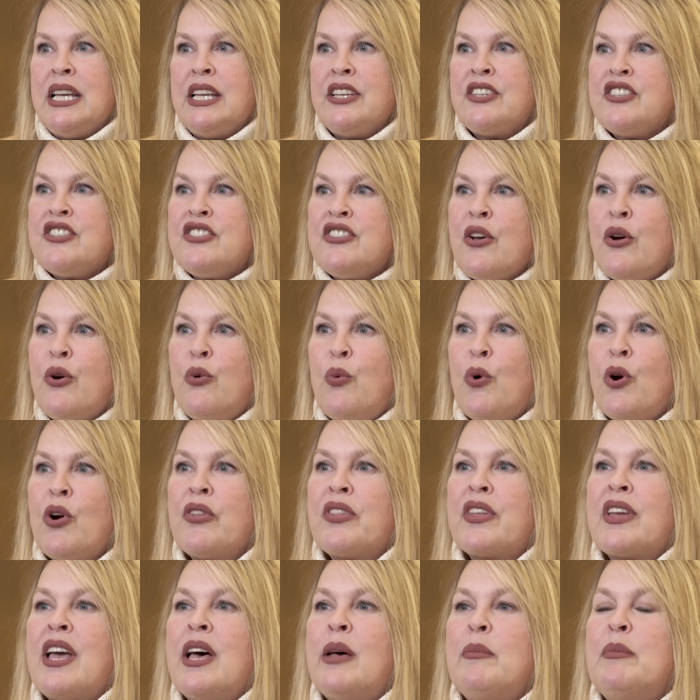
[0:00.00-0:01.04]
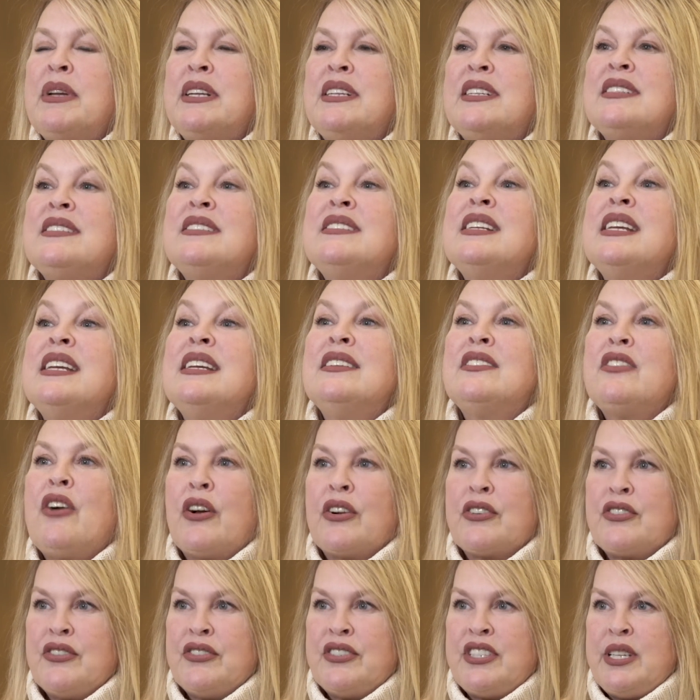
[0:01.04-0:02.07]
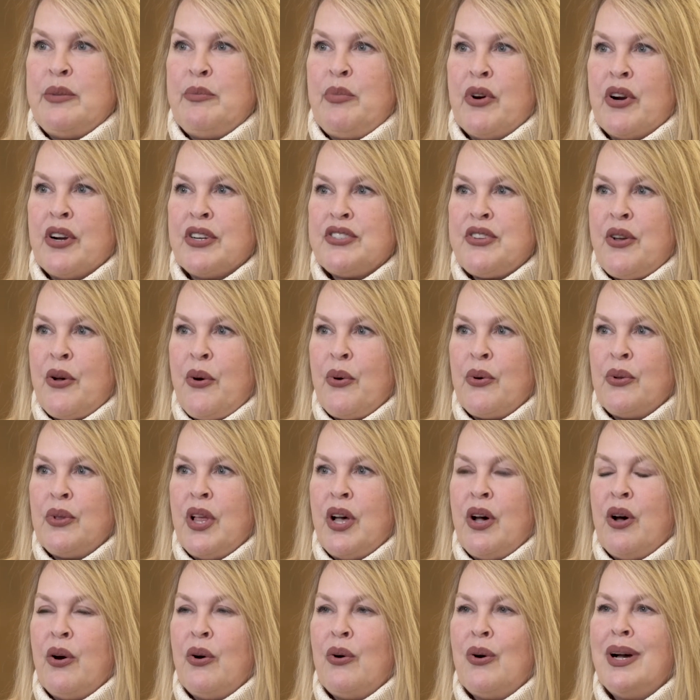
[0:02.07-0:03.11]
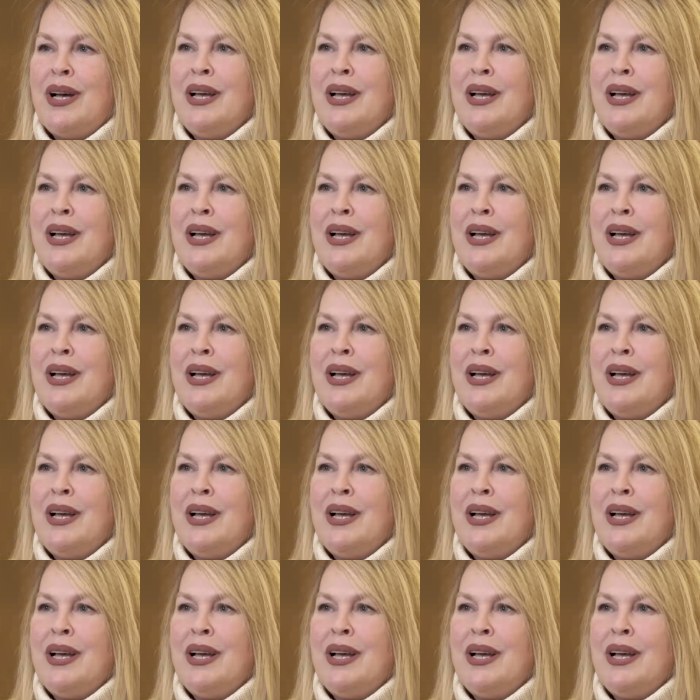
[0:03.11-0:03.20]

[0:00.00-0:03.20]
it's so worth coming to see Dr. Bartolo